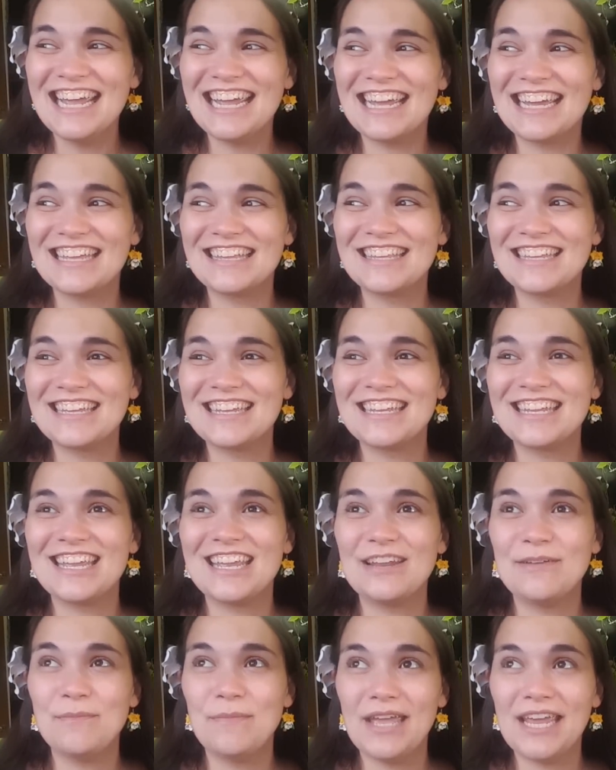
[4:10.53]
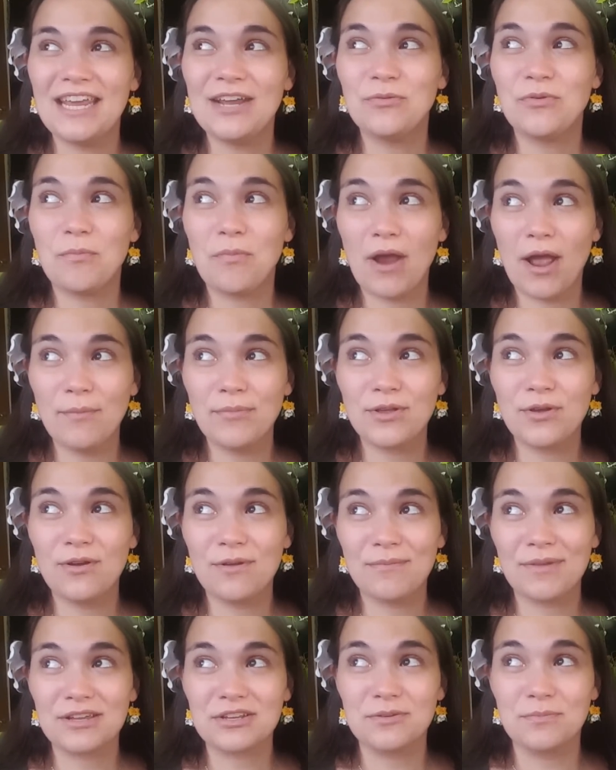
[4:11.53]
And then in May, we're probably
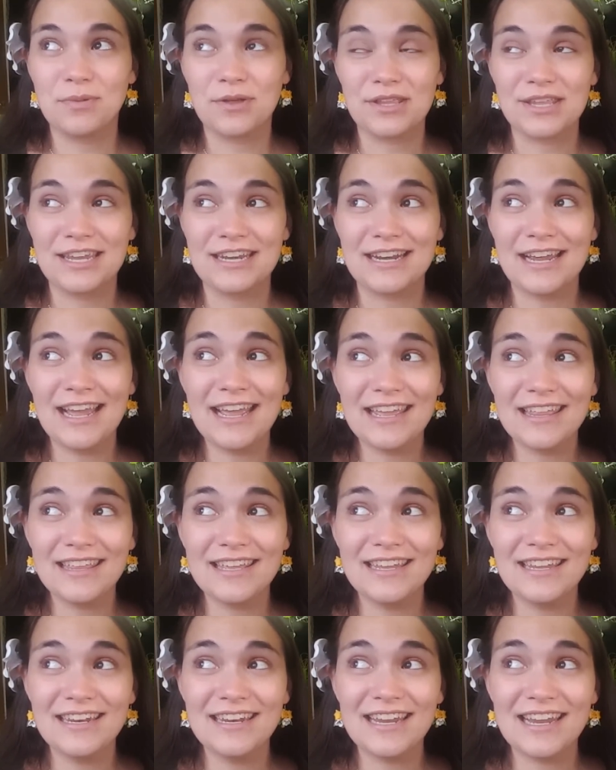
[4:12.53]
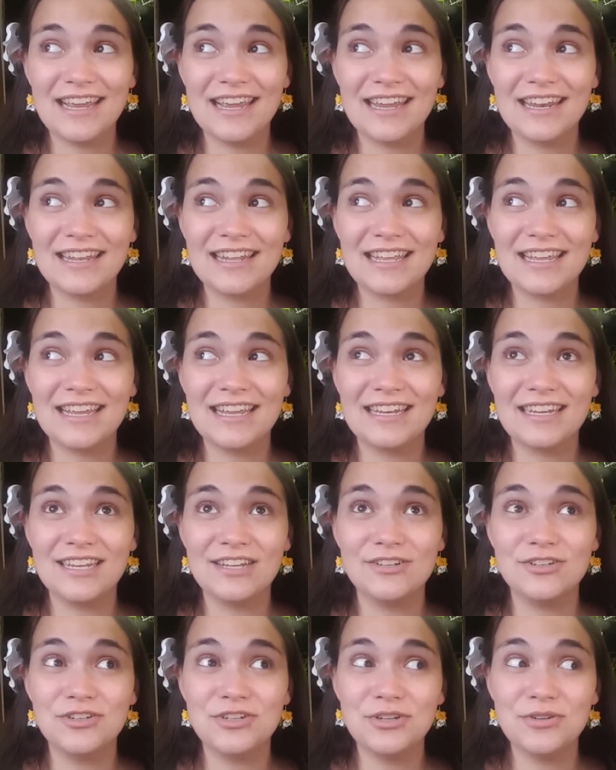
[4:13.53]
going back to Baldhead Island, and then
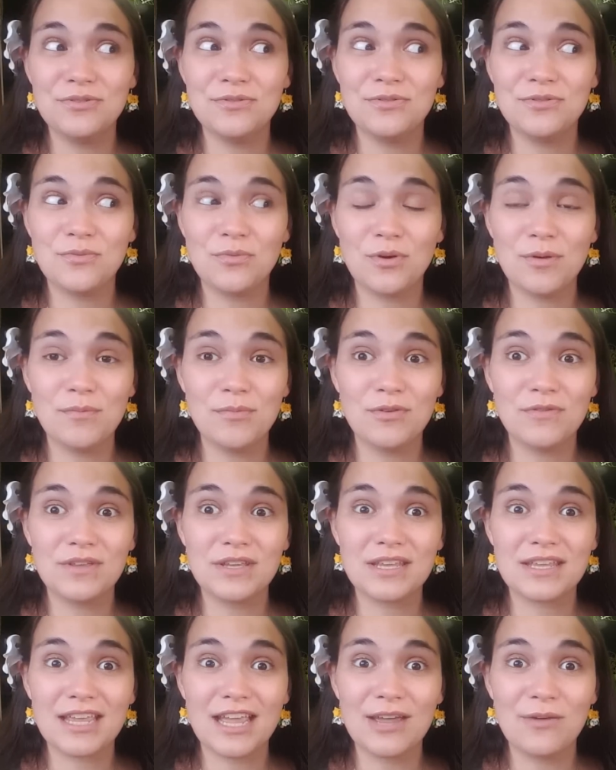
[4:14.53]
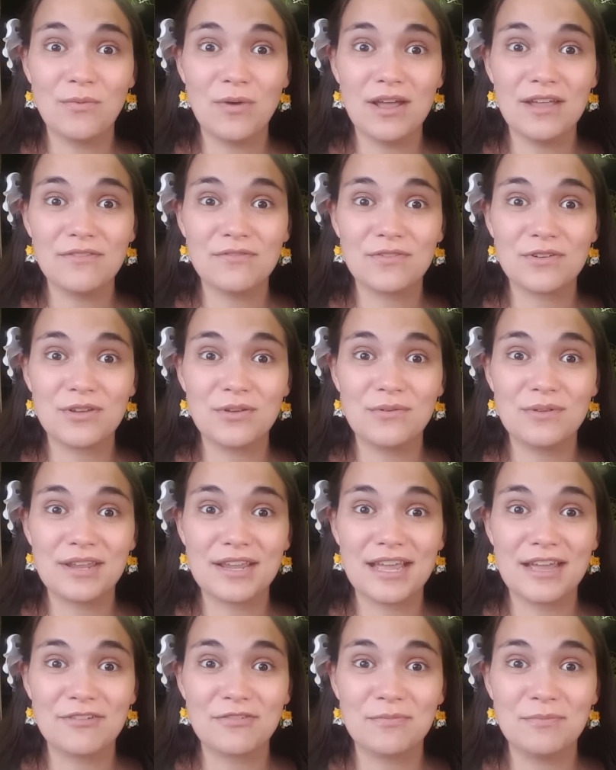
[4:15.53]
in June, we're moving to Taiwan for two and a
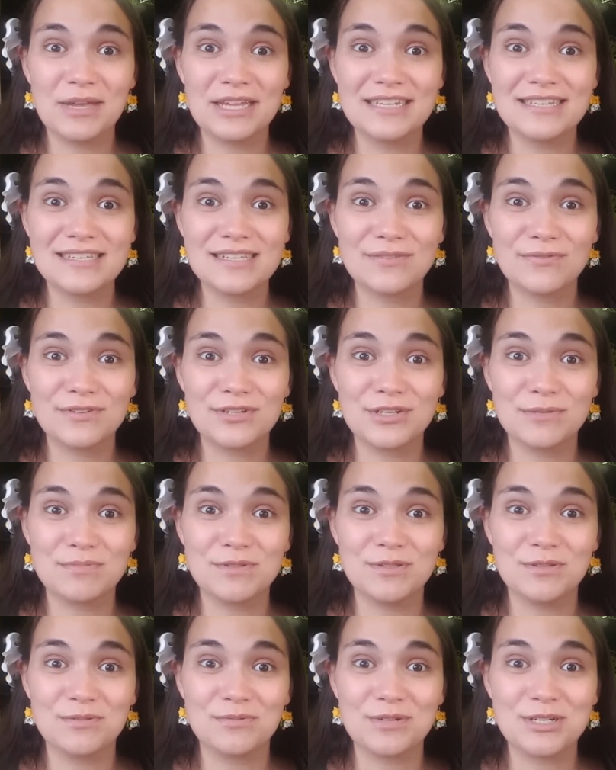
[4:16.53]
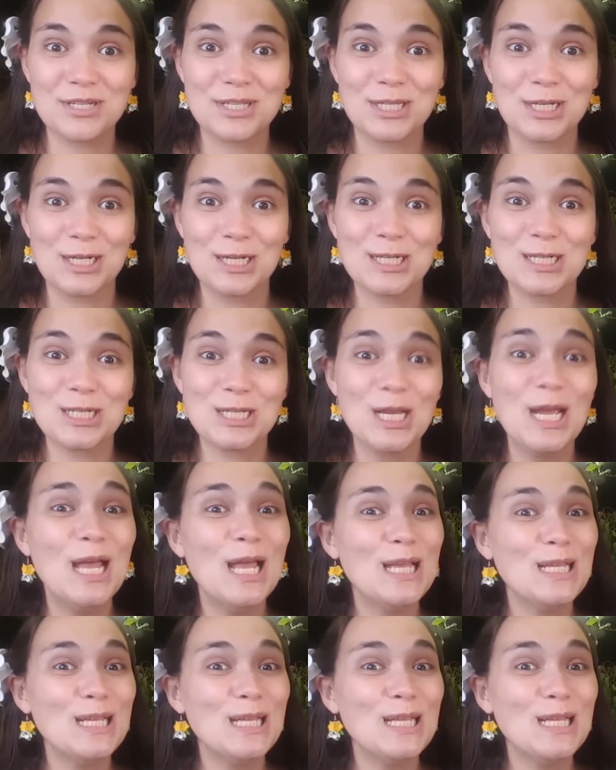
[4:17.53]
half months for Chips's research.